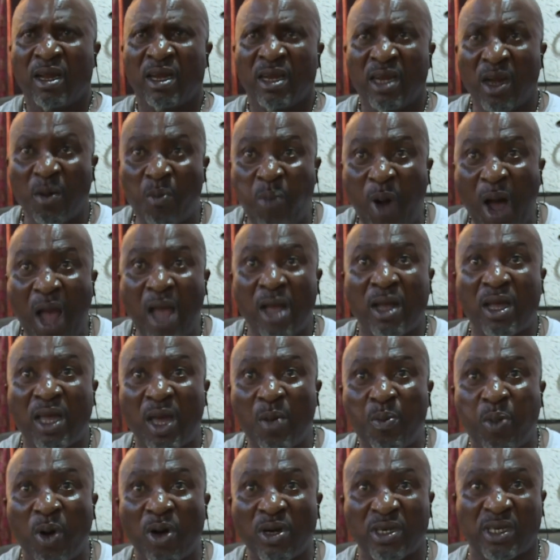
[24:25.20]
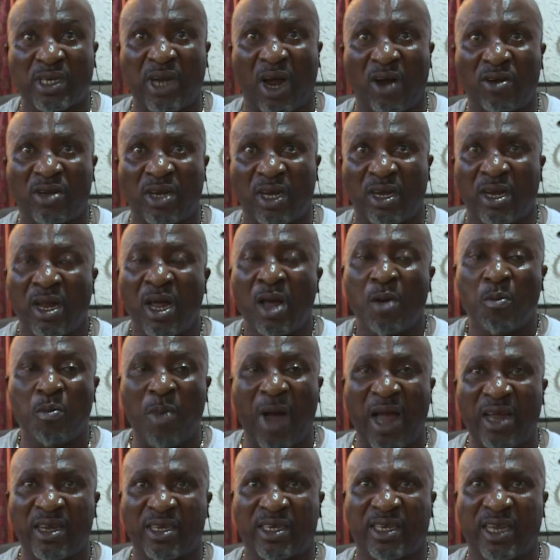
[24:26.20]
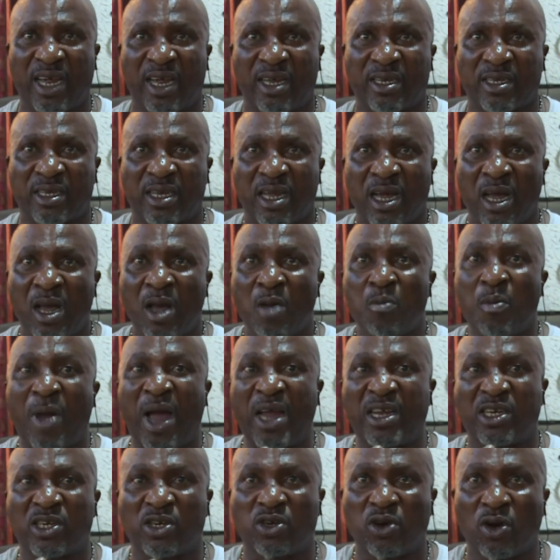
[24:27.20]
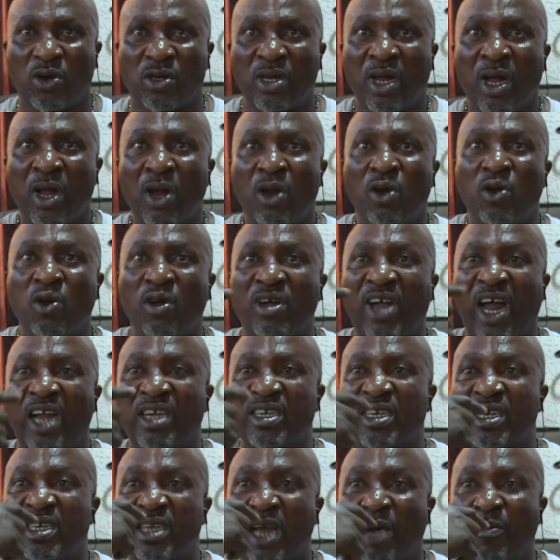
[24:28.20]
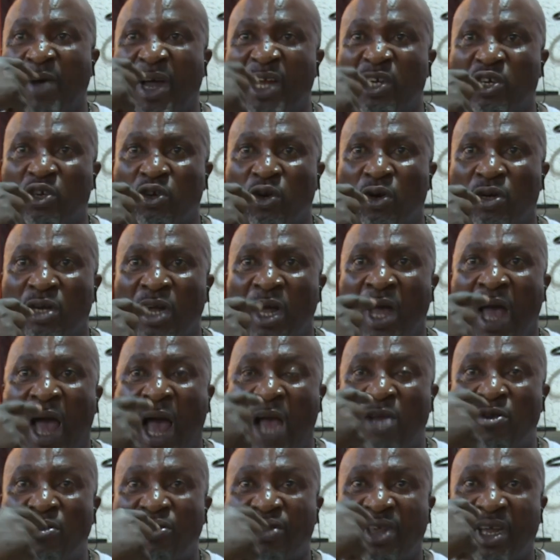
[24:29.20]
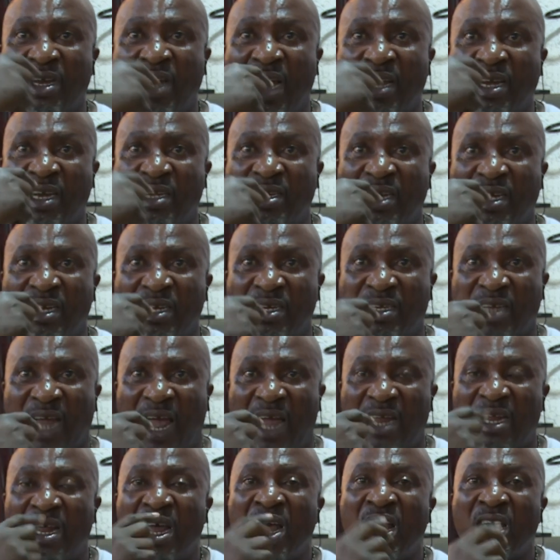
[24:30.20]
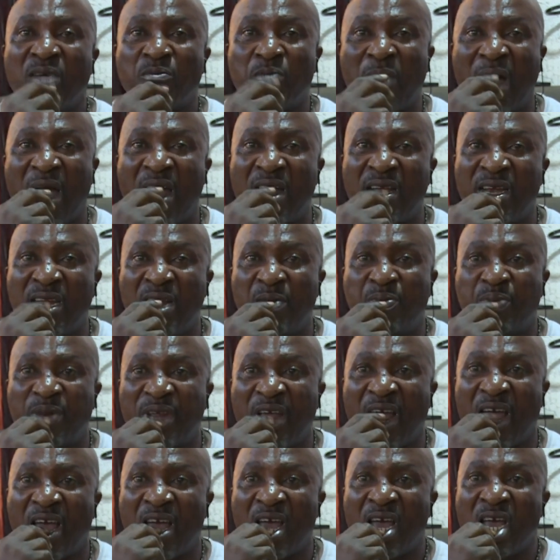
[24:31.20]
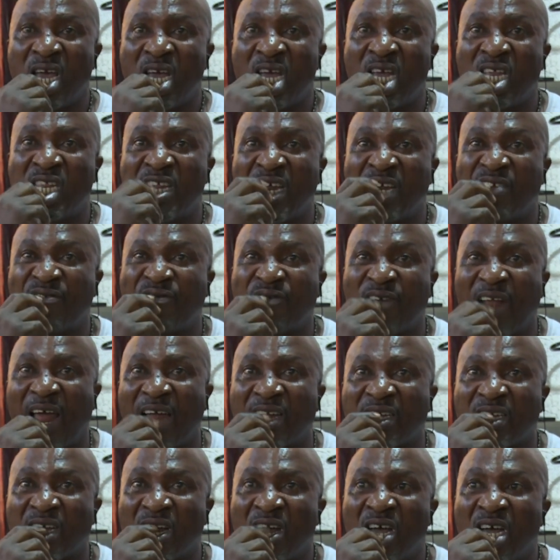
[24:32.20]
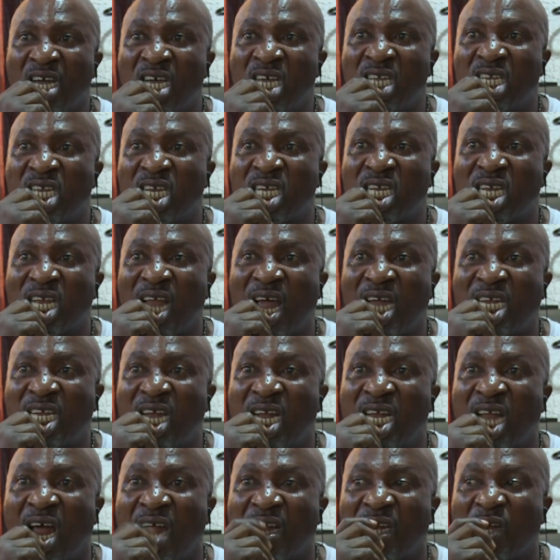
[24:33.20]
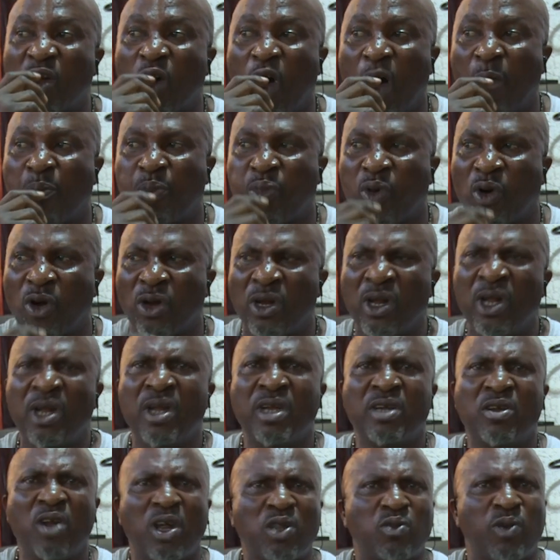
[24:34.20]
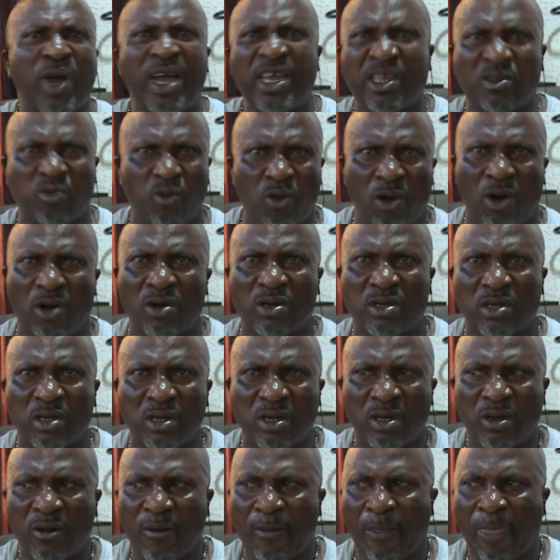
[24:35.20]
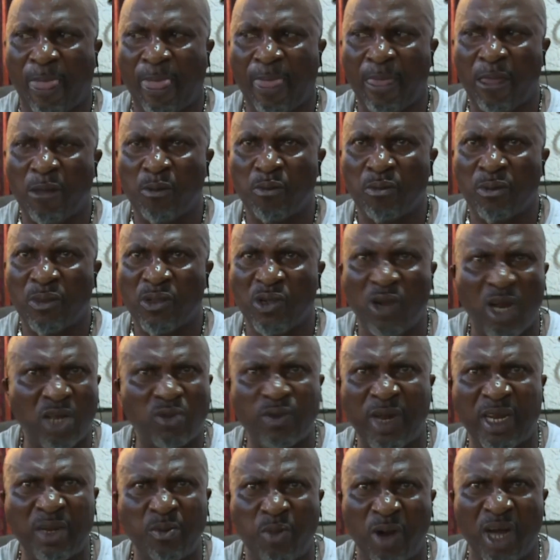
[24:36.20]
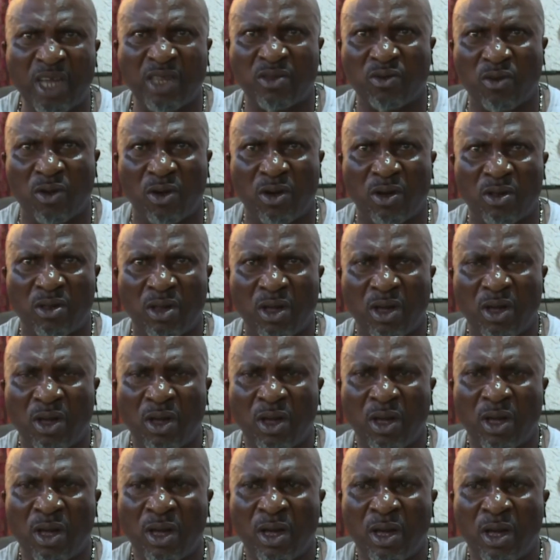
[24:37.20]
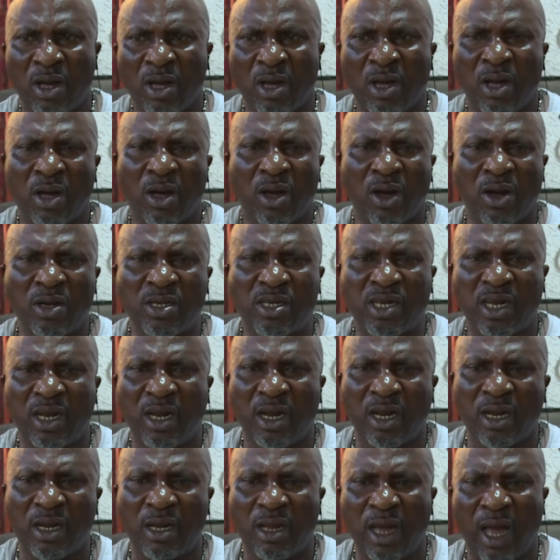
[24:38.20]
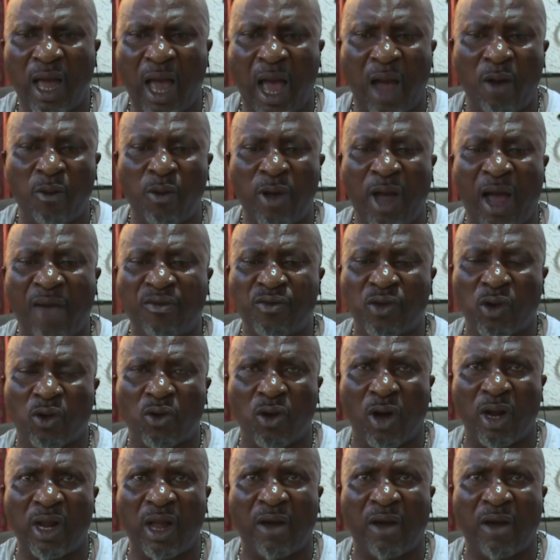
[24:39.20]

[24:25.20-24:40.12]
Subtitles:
the boy keep on shouting, my chest, my throat, look at inside my throat. Are you seeing anything inside? My lip here, is it flat? Is it lighter than the upward? Those were his words. Those were the boy's words. Until we have to call